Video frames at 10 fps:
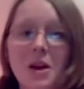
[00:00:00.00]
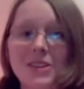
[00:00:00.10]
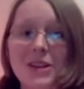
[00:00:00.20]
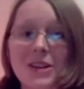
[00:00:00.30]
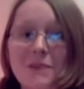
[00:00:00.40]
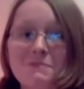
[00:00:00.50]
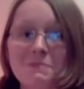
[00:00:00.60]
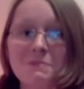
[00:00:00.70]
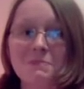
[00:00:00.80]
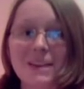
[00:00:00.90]
So,
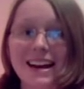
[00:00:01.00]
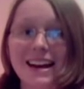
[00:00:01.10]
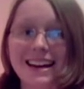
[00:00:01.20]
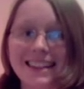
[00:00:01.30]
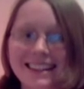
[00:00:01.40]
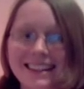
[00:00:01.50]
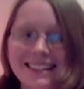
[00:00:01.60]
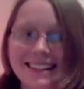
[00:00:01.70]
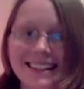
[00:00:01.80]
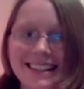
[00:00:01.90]

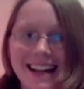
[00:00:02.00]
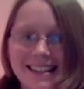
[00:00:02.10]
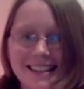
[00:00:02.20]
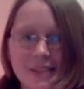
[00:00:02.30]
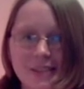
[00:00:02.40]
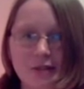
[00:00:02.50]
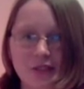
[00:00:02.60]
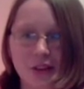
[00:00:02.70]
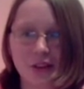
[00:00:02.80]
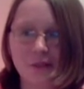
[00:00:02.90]
that's this
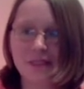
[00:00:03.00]
review.